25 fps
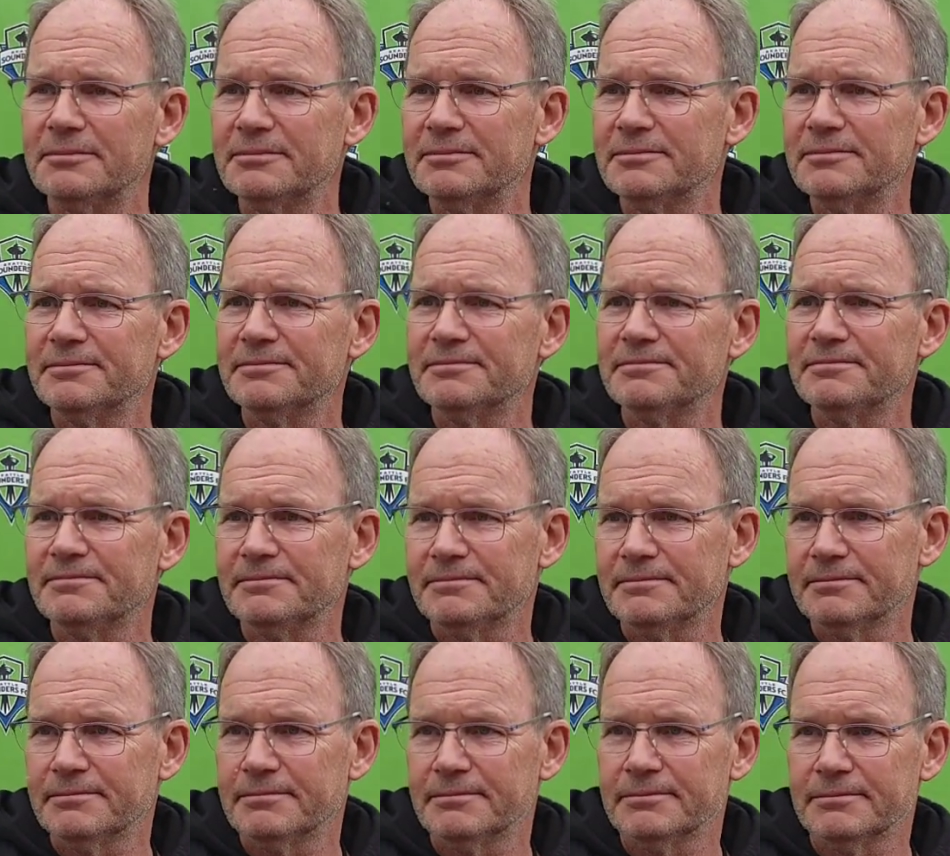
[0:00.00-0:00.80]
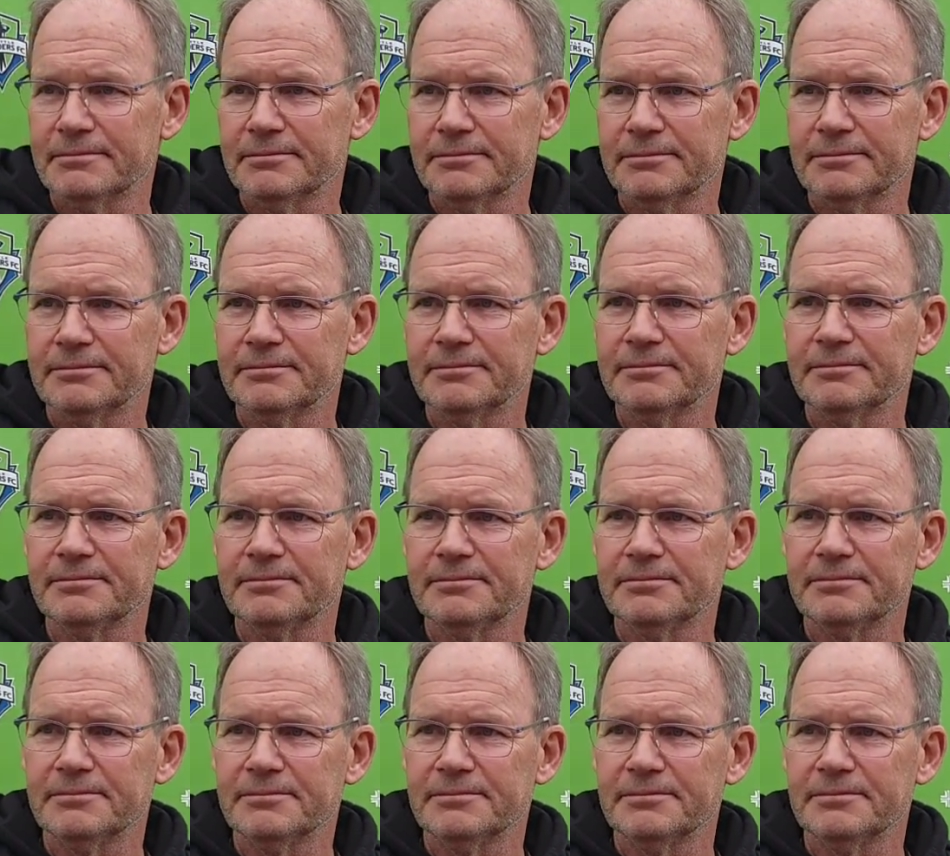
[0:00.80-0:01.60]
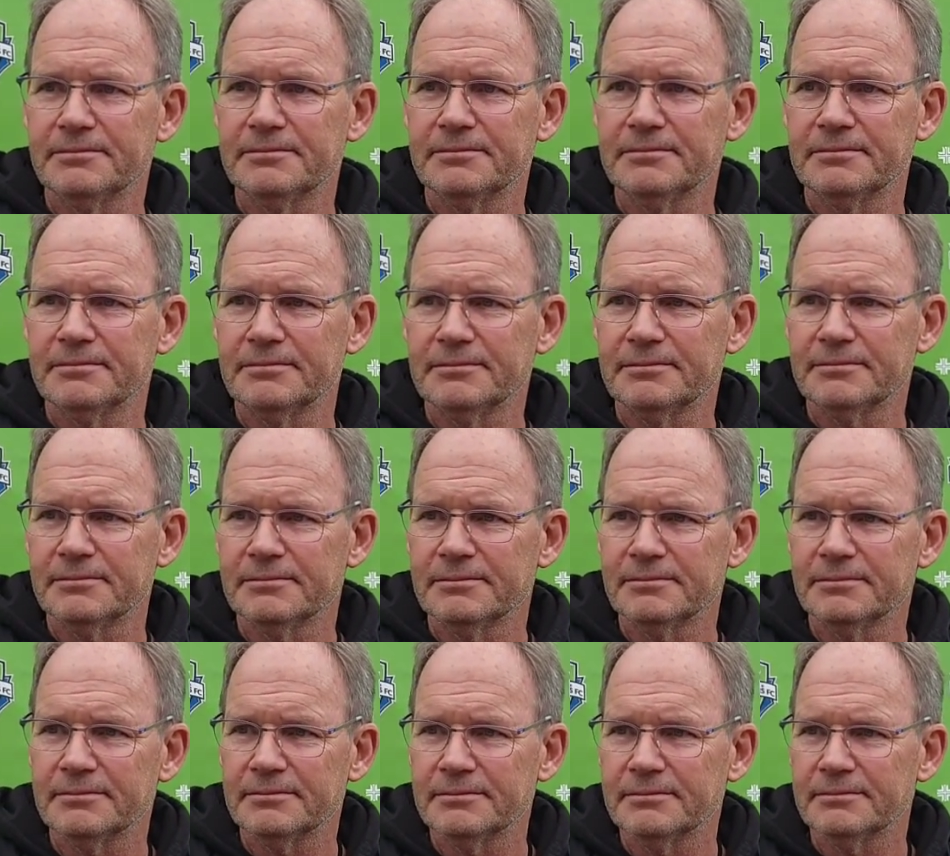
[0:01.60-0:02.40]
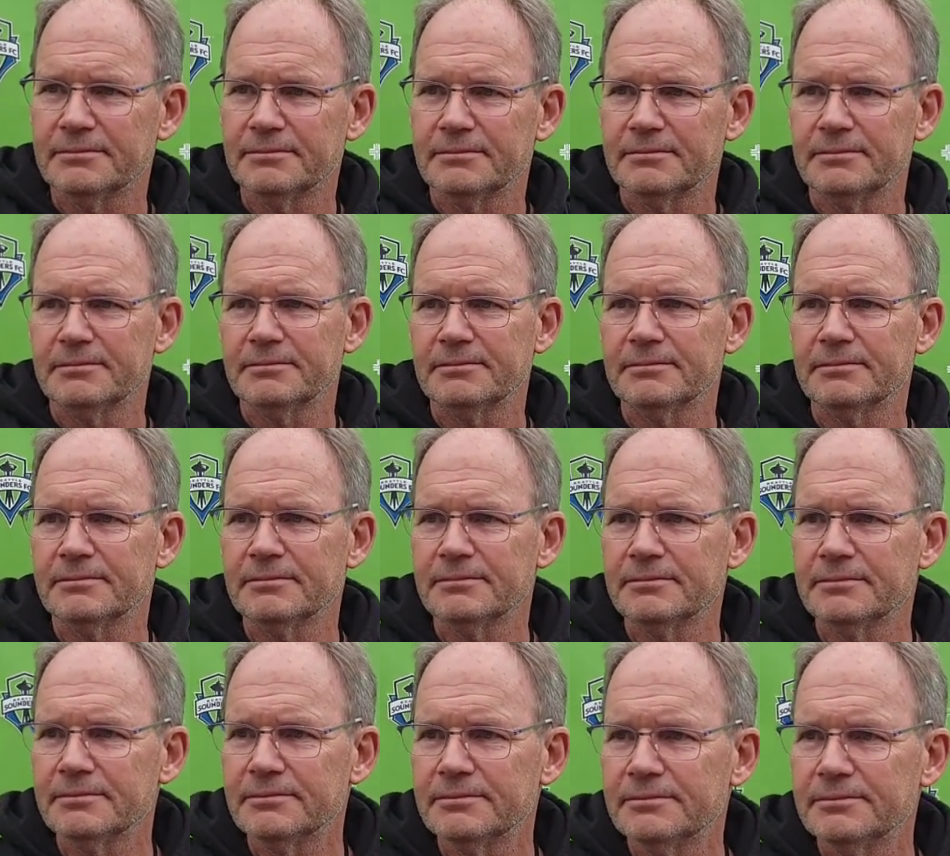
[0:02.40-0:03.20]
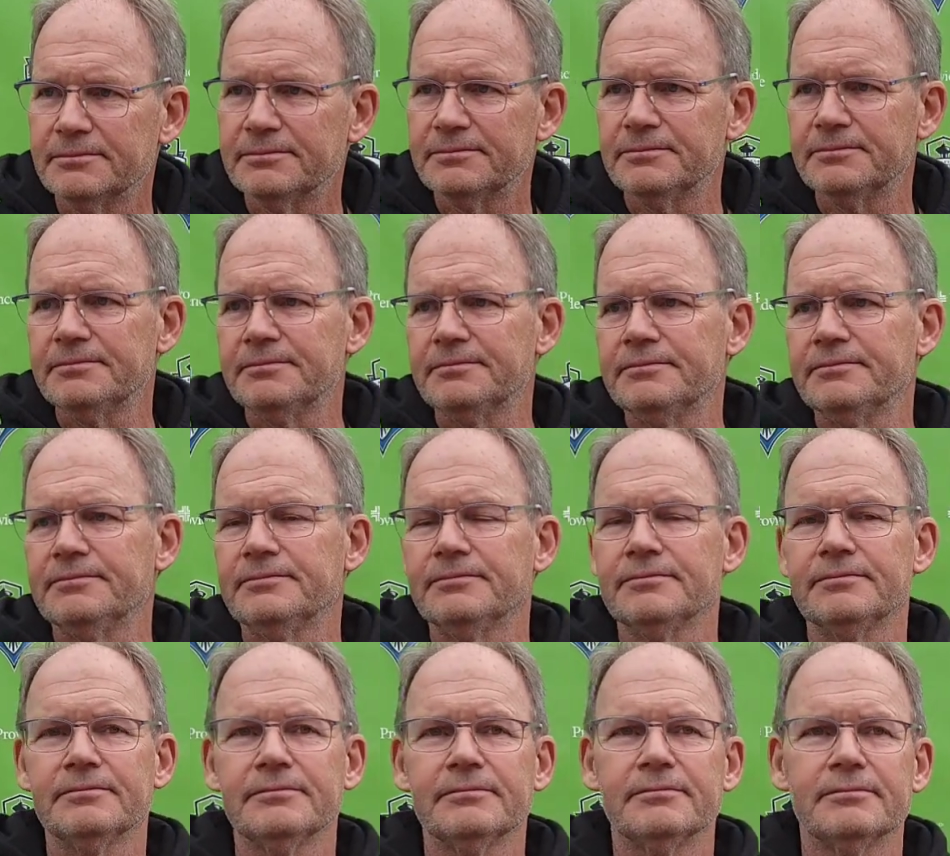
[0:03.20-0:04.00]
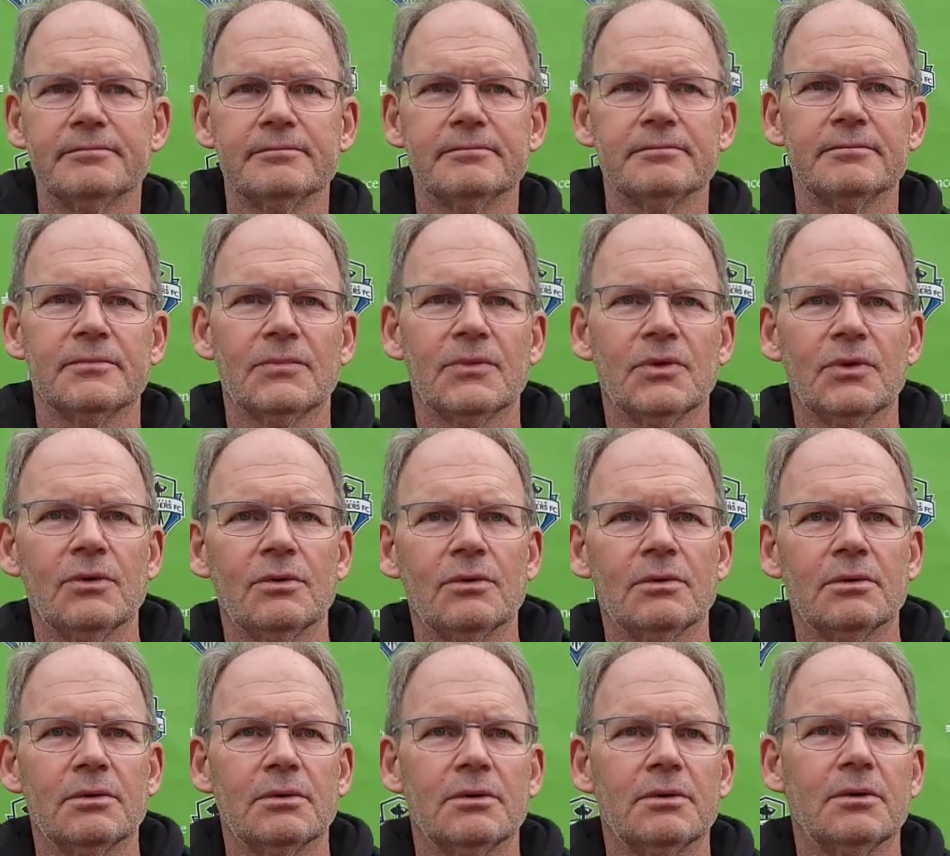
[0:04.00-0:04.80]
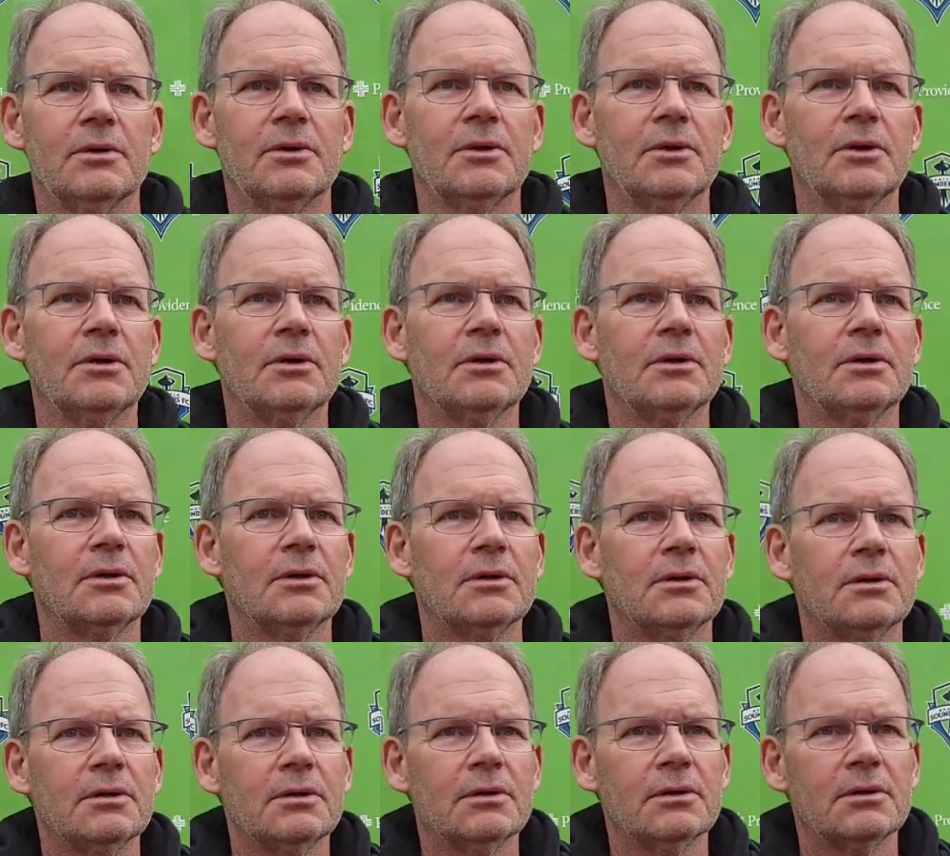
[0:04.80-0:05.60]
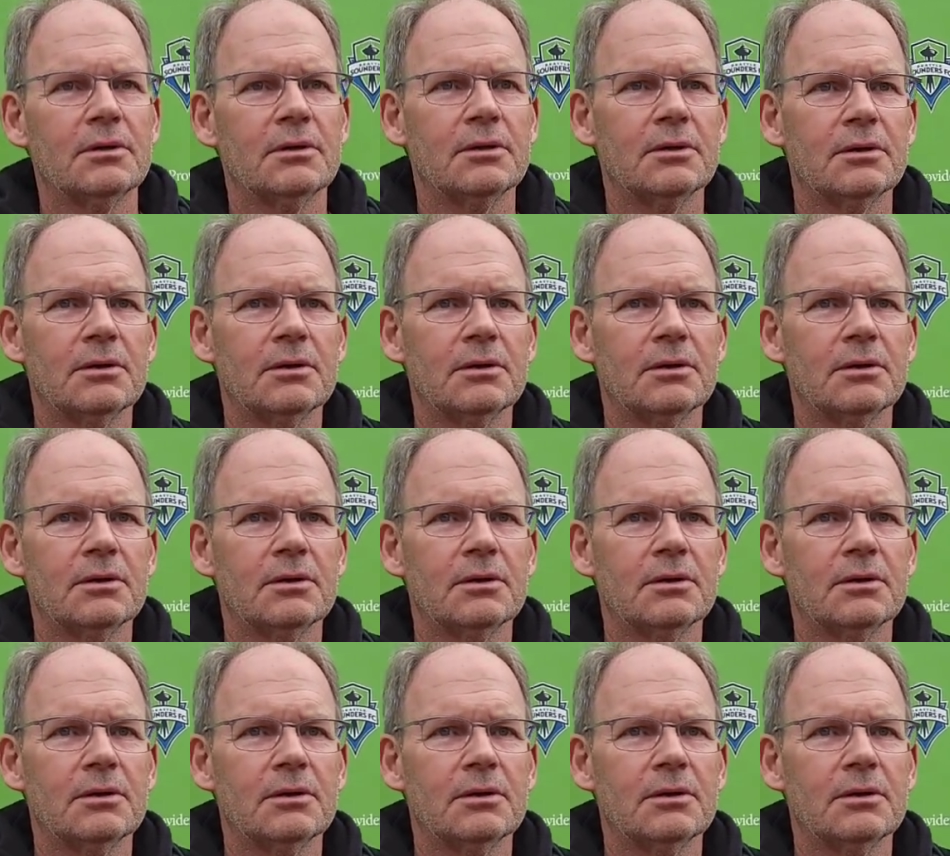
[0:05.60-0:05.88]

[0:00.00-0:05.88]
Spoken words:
Do you feel that you needed more people in the box then, if you're being successful on the right side?